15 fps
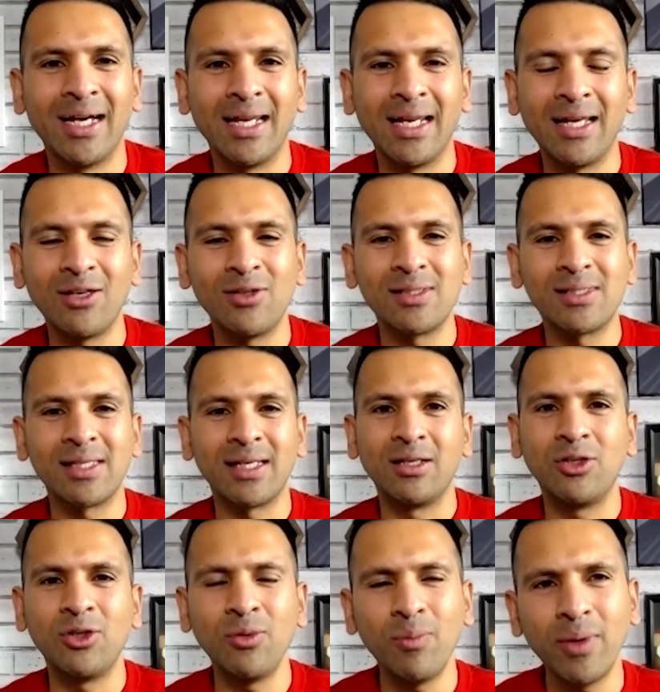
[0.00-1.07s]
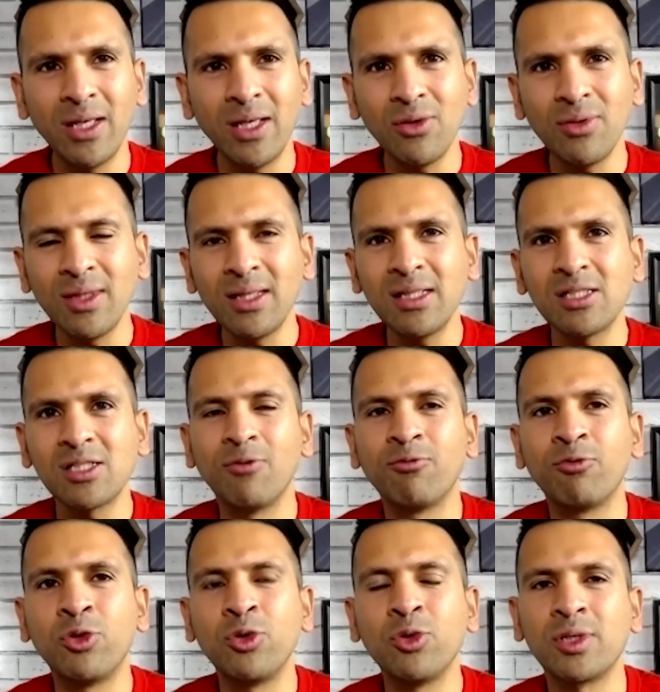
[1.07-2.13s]
And like you said, where do you think this
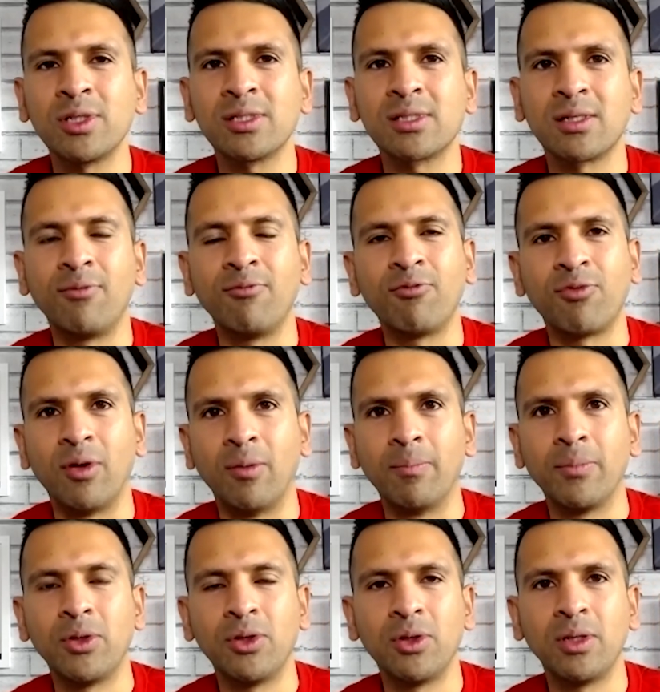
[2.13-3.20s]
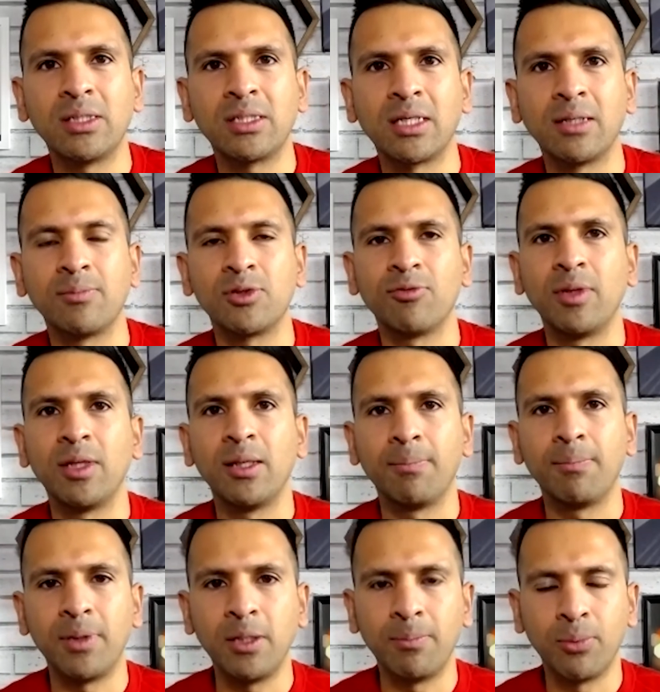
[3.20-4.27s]
confusion has come from, in terms of
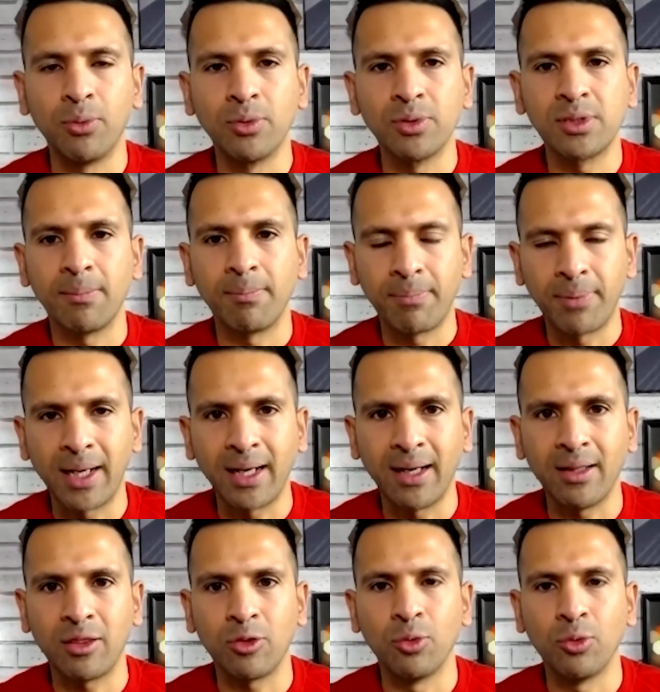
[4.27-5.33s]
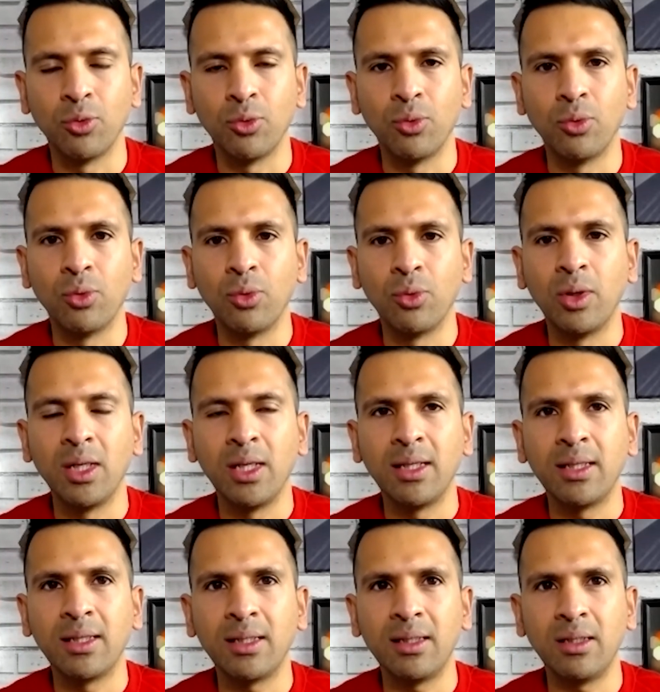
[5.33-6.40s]
people's path, or
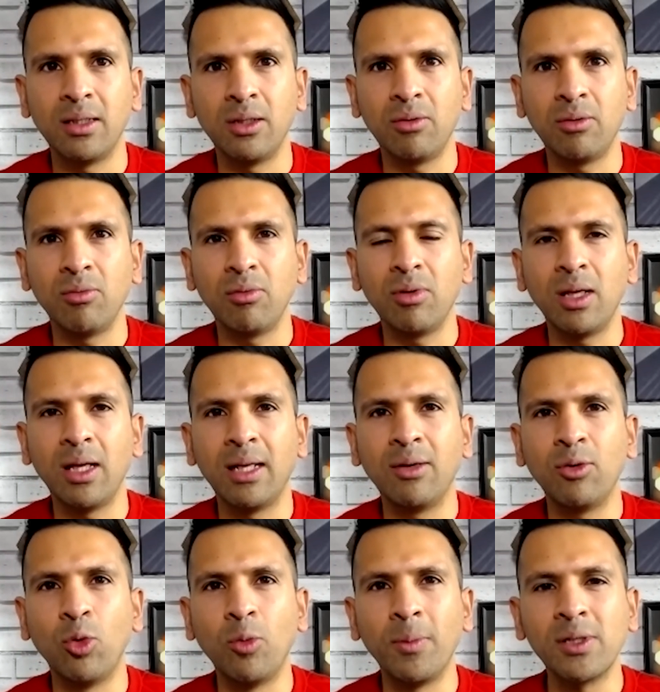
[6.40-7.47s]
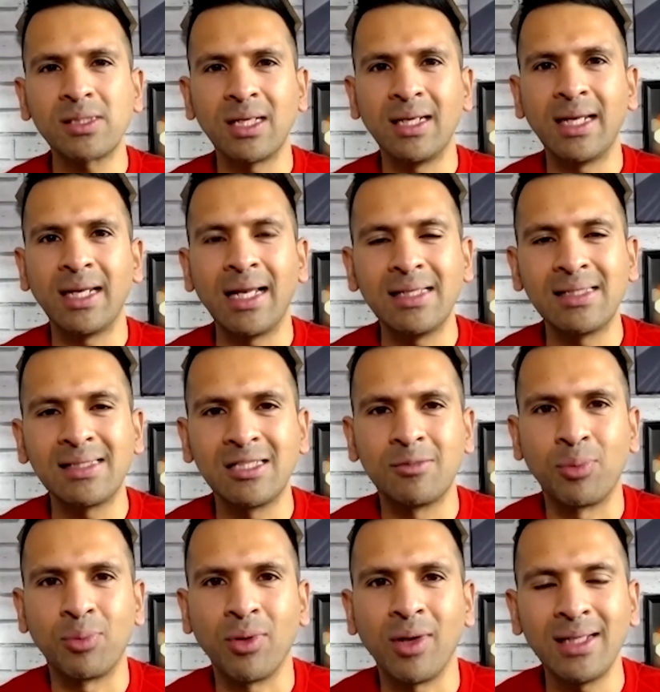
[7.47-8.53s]
an almost
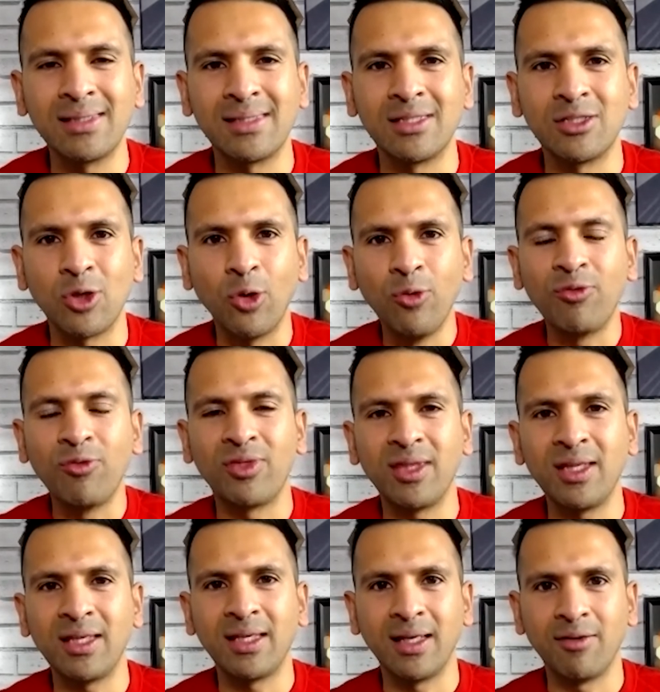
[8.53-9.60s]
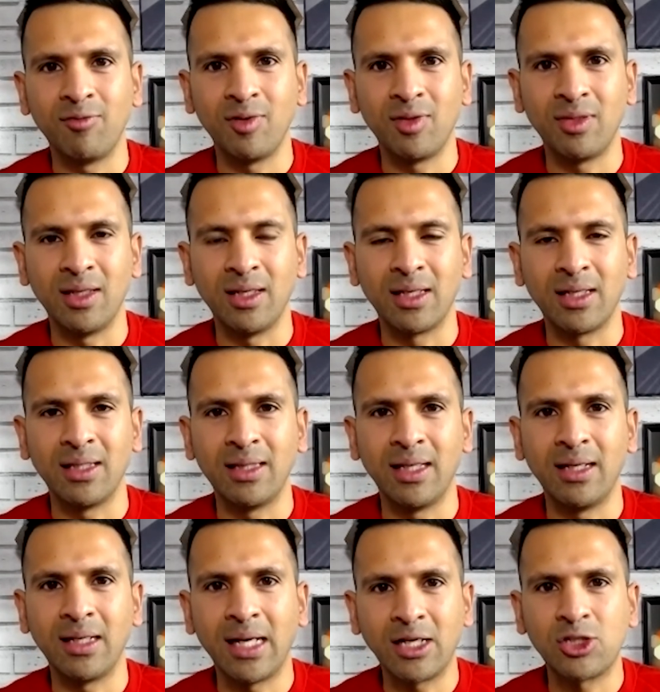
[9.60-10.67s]
analysis paralysis, overthinking everything and
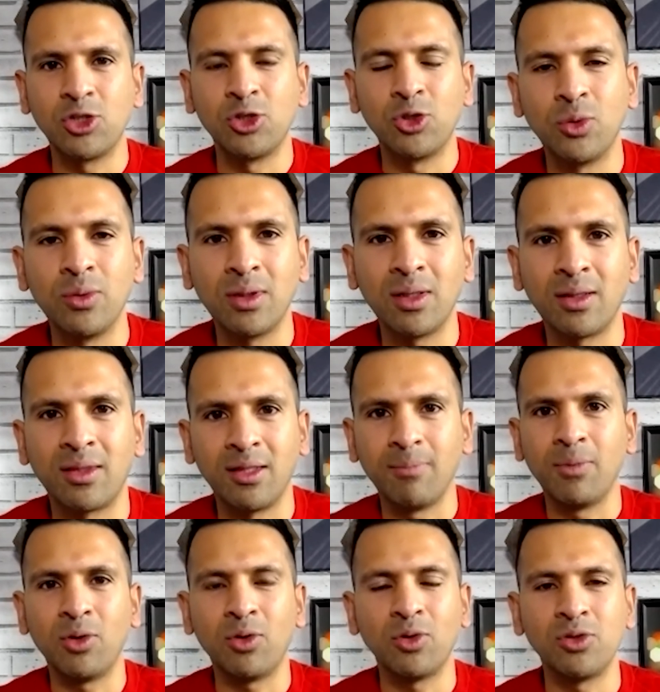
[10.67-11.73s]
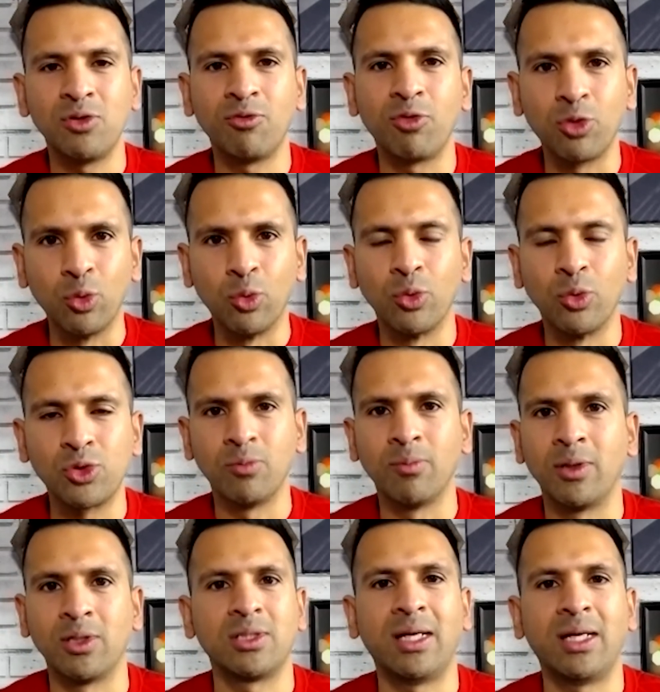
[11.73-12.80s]
then actually doing nothing because you've thought too
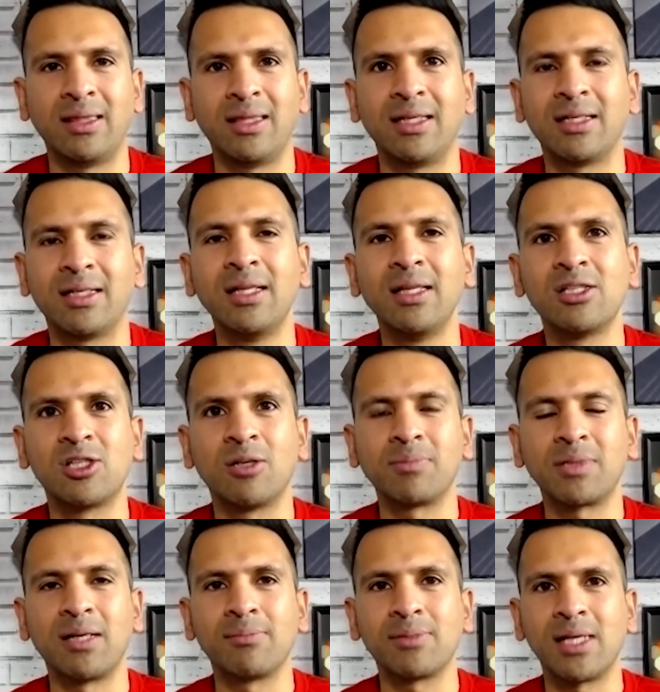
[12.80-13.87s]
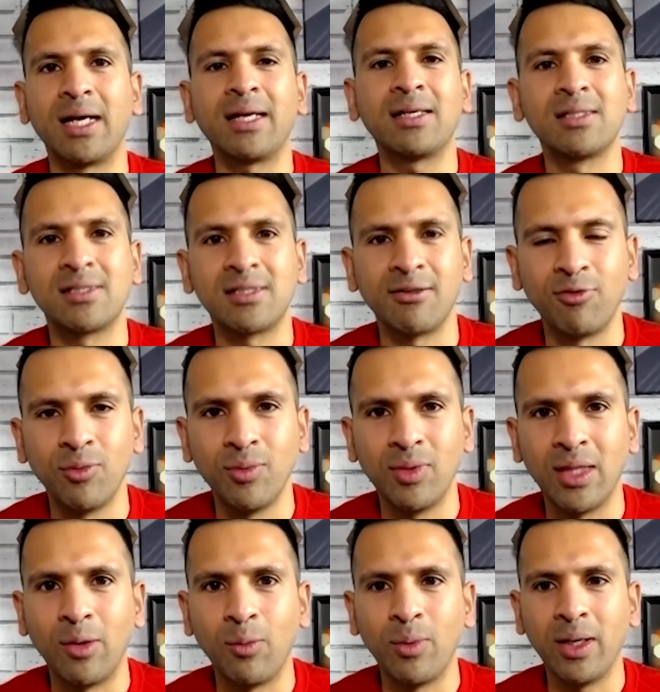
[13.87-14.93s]
much? And I think sometimes I can suffer
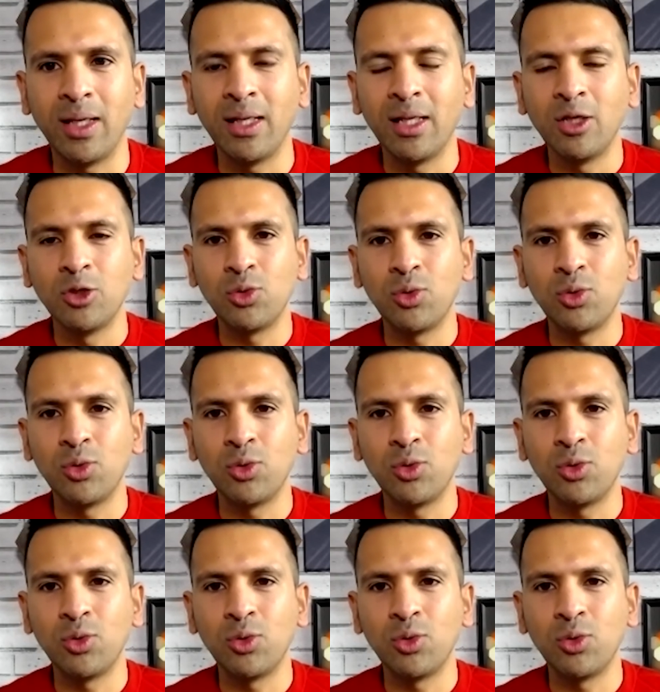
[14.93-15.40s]
with that, where